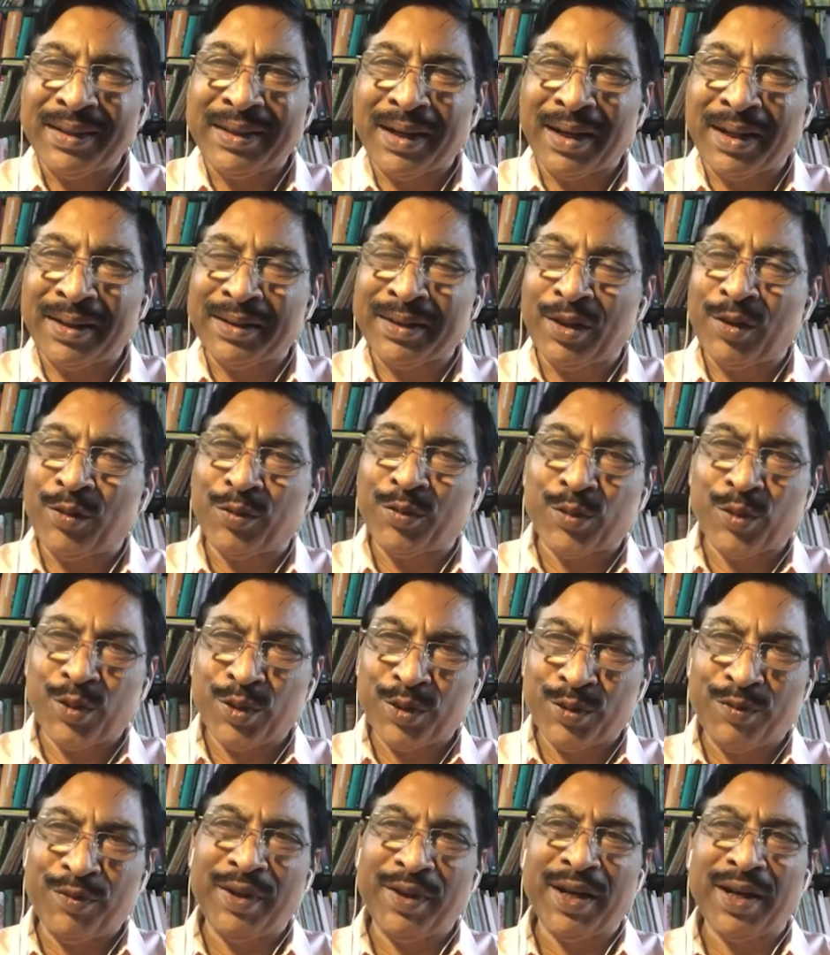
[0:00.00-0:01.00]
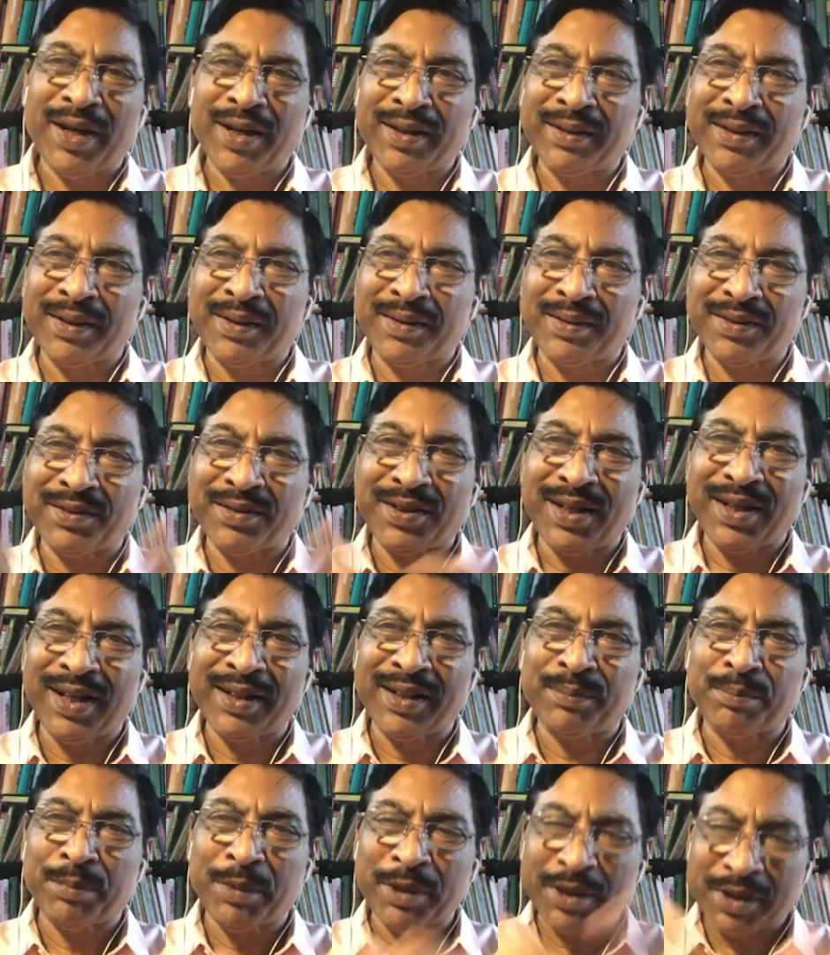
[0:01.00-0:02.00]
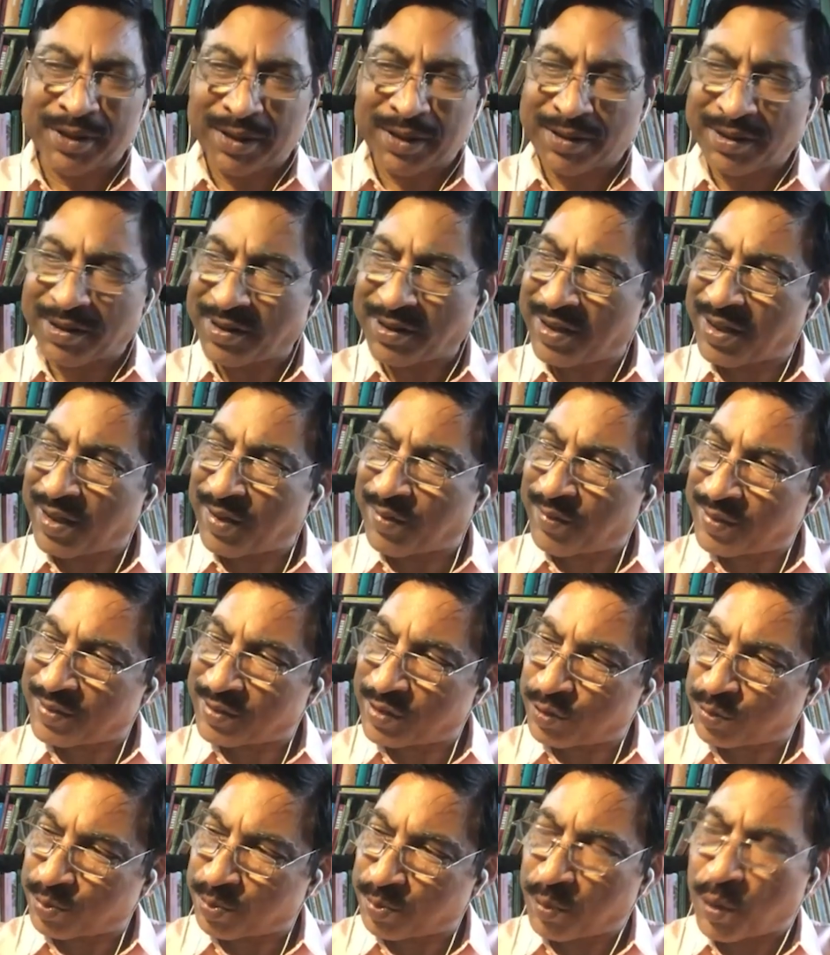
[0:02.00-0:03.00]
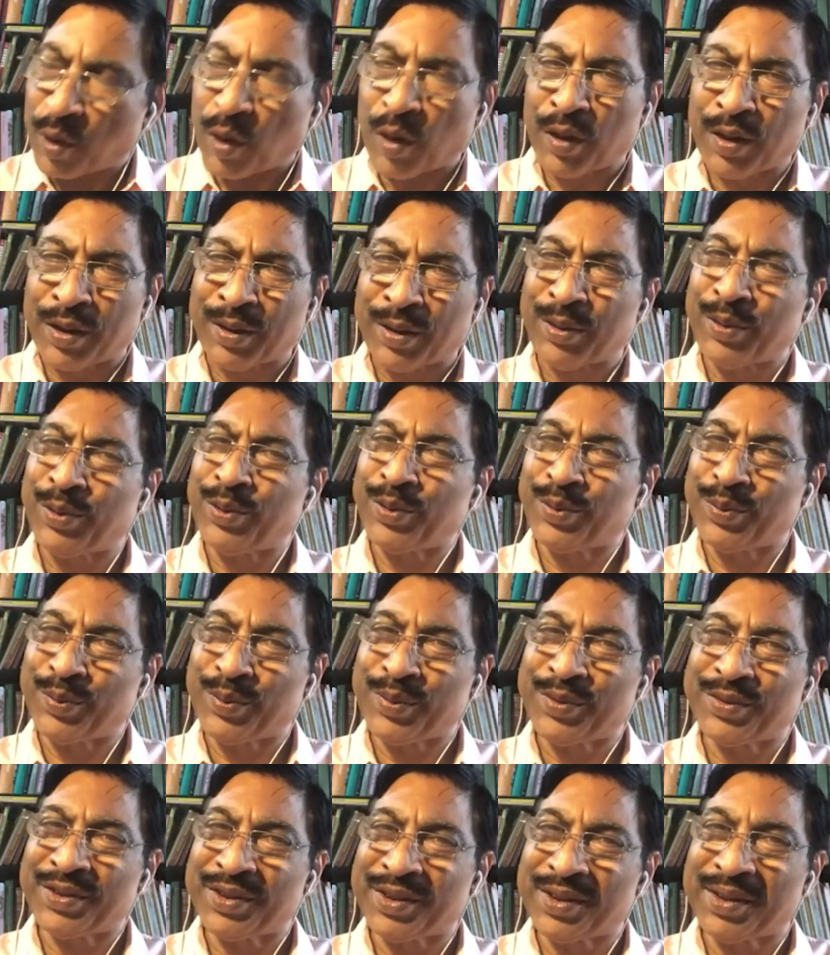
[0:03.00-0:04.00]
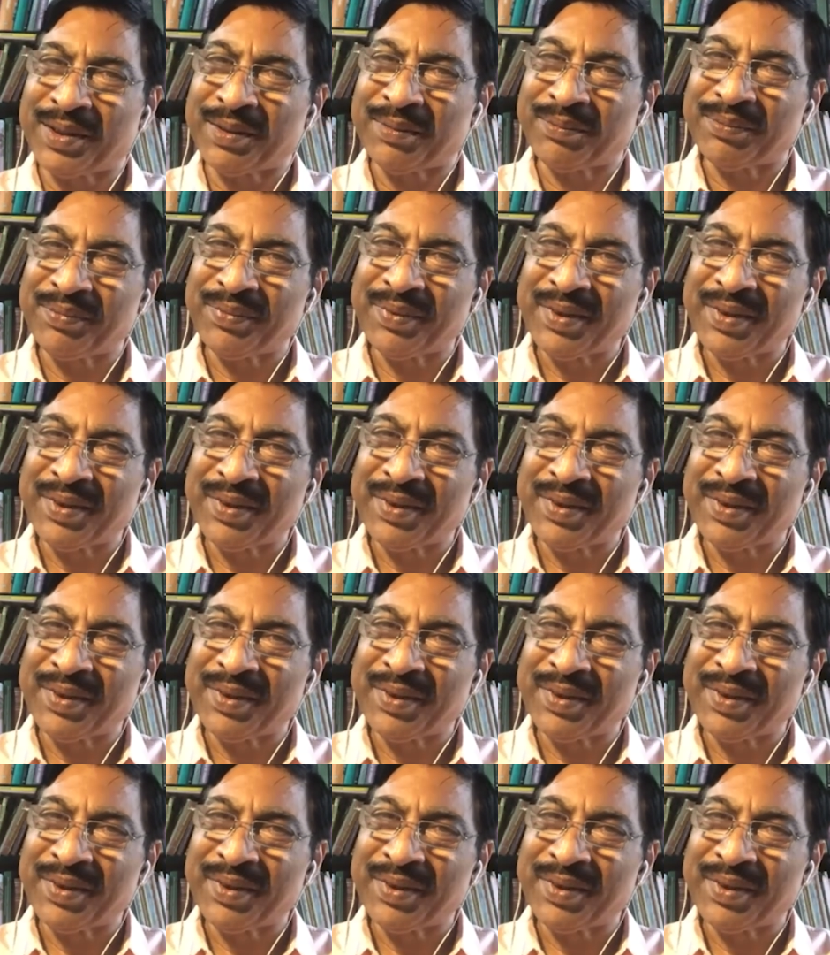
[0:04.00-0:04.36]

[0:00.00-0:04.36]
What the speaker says: Nalanda, of course, we had Takshashila, but Takshashila was a smaller university.